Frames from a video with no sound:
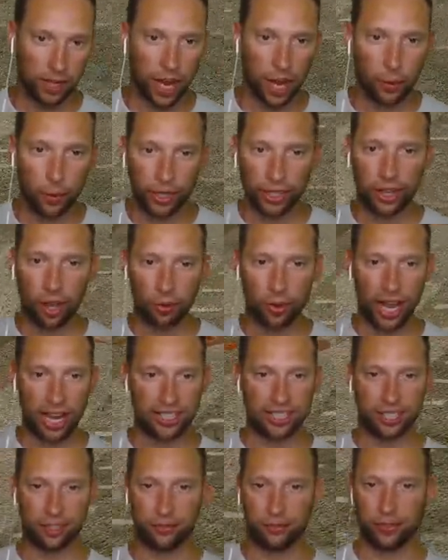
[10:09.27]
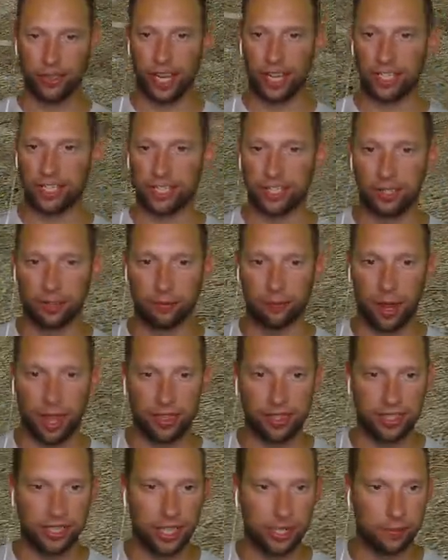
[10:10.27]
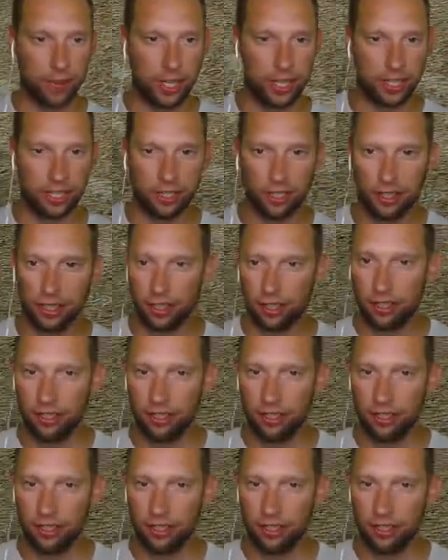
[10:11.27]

There we go. Nice deflection by the D B.